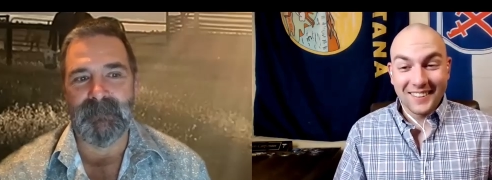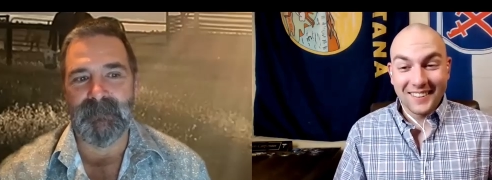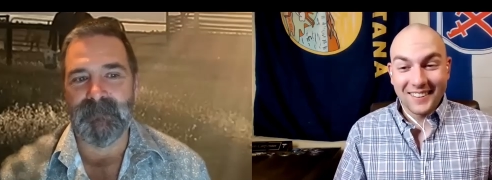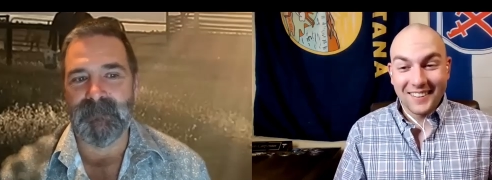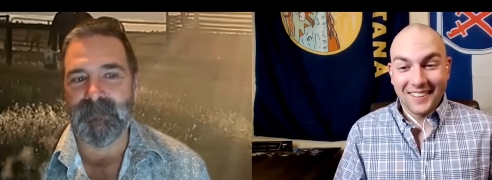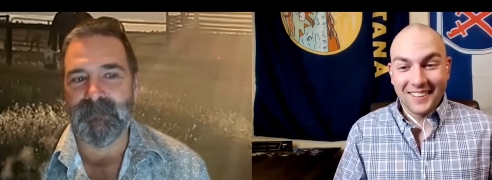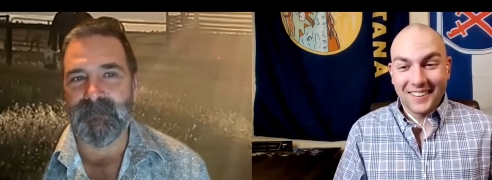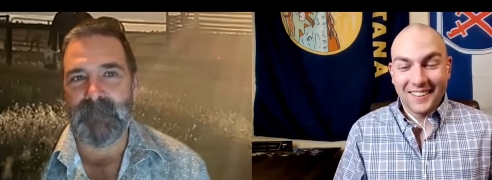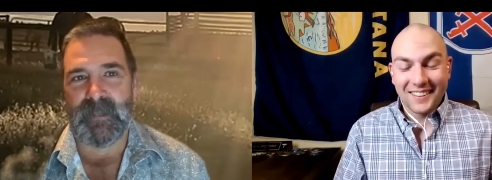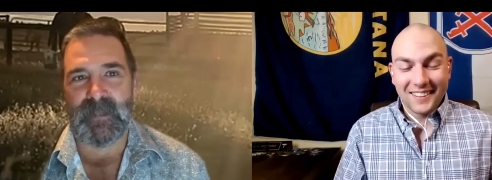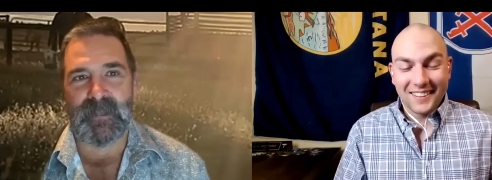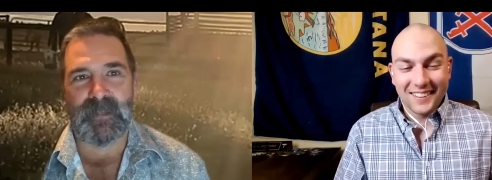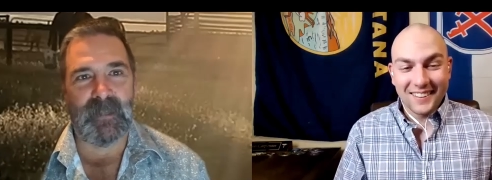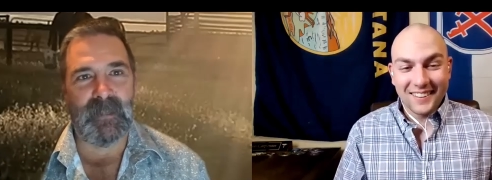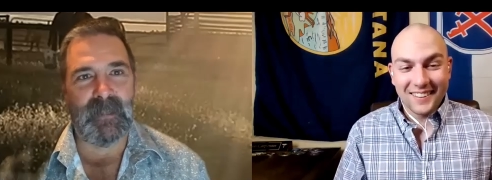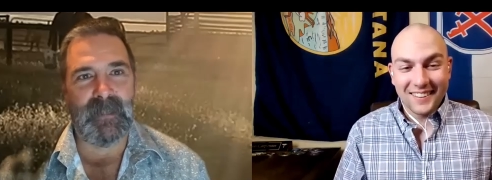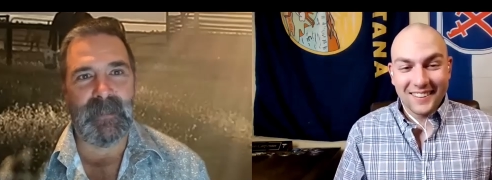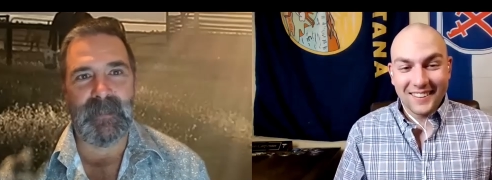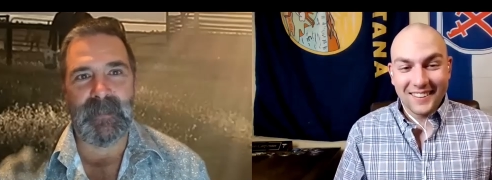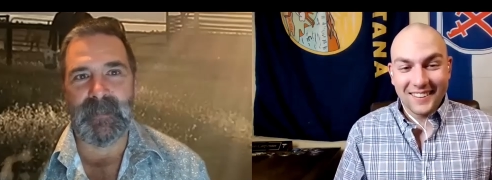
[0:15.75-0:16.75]

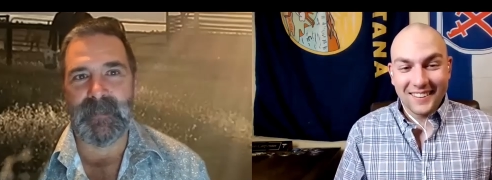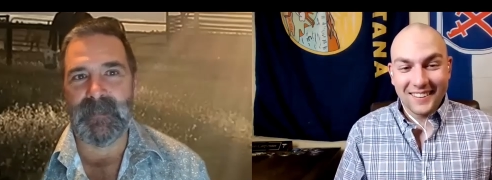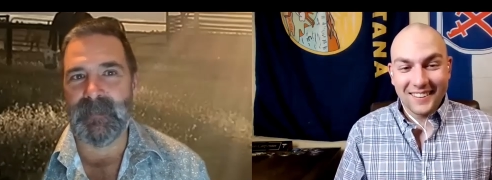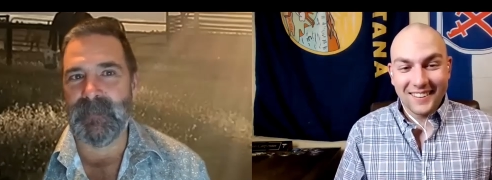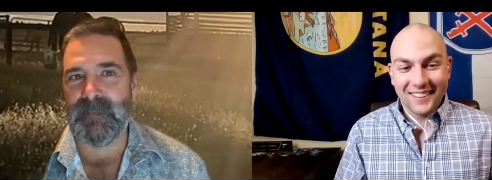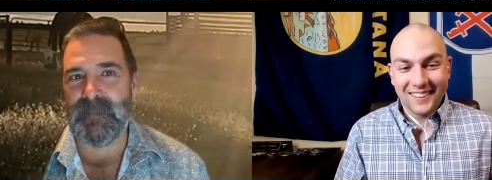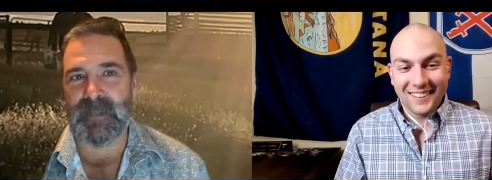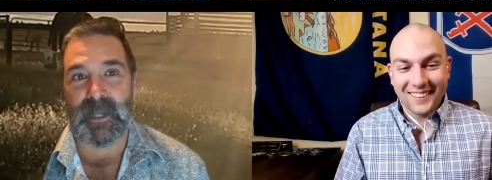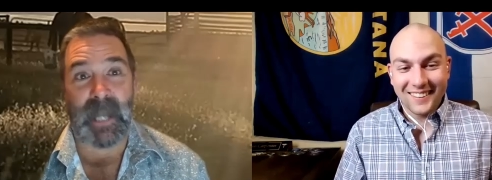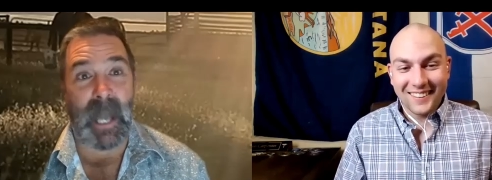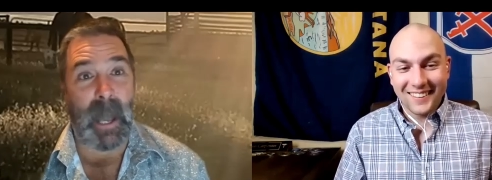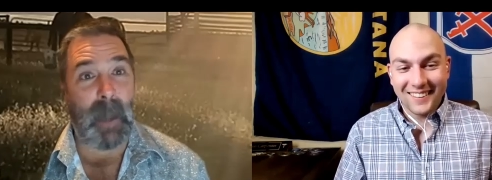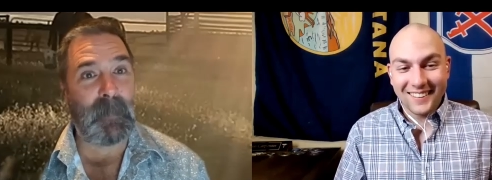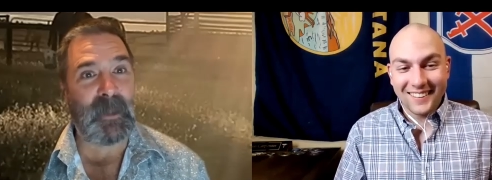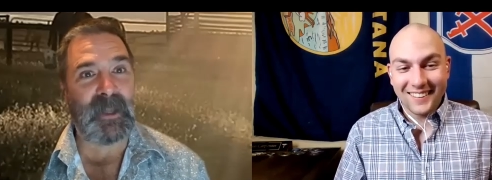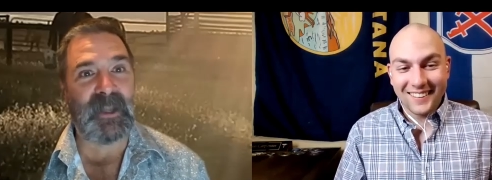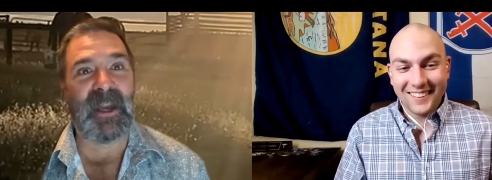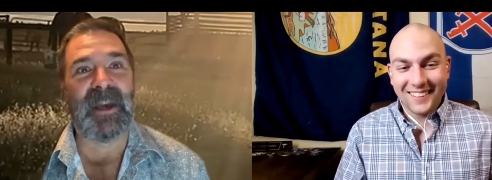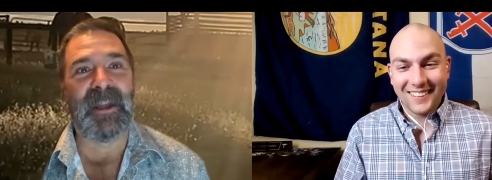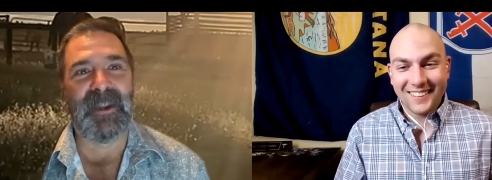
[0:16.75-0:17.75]
Speaker 1: mentally
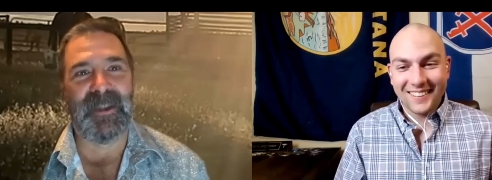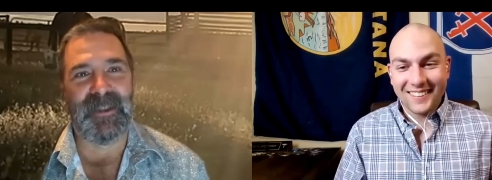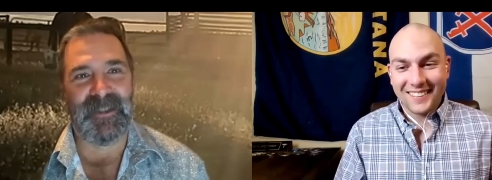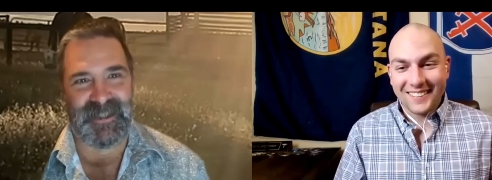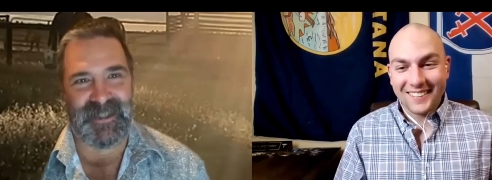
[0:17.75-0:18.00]
decapitated